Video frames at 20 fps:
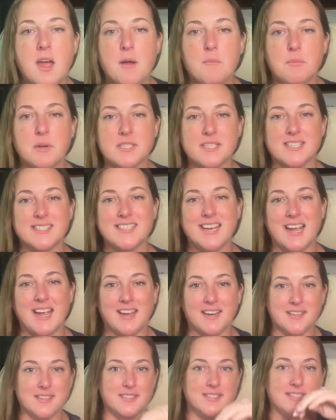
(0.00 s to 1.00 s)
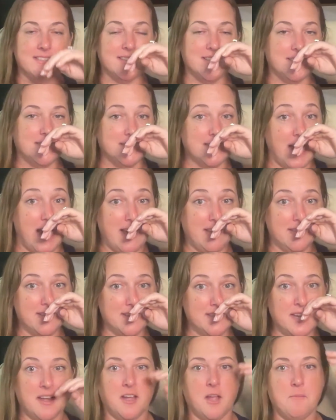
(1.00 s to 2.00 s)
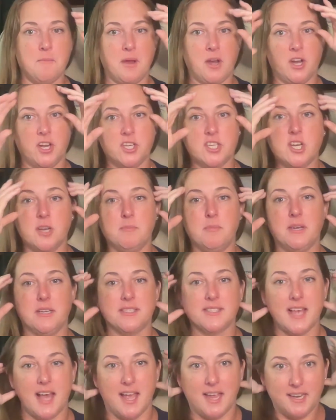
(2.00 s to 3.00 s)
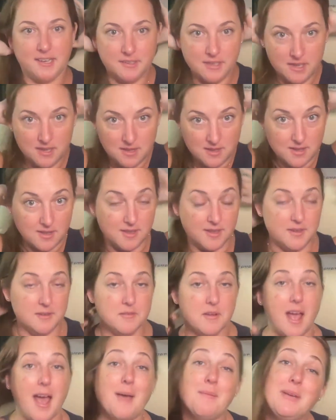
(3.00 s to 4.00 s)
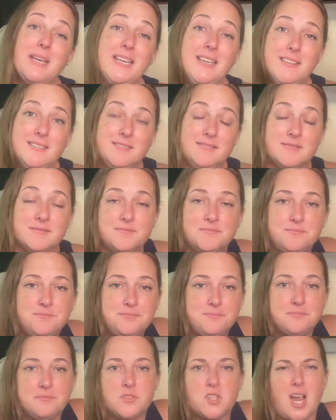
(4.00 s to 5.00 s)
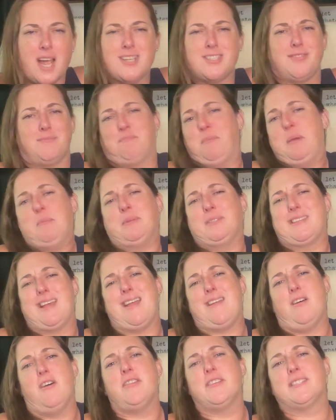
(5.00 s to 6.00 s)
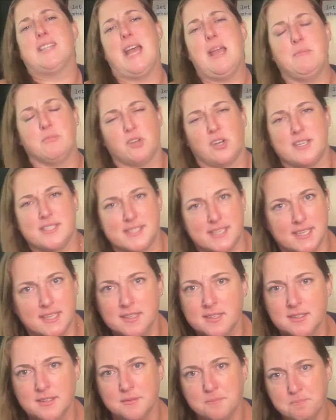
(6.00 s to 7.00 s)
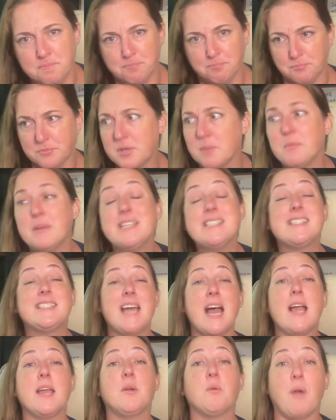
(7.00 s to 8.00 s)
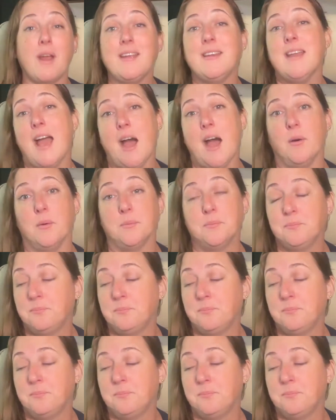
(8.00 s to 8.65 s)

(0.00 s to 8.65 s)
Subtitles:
Princess Diana that died the day I got married should have been a sign. I mean, people die all the time, Tracy. Somebody's dying right now.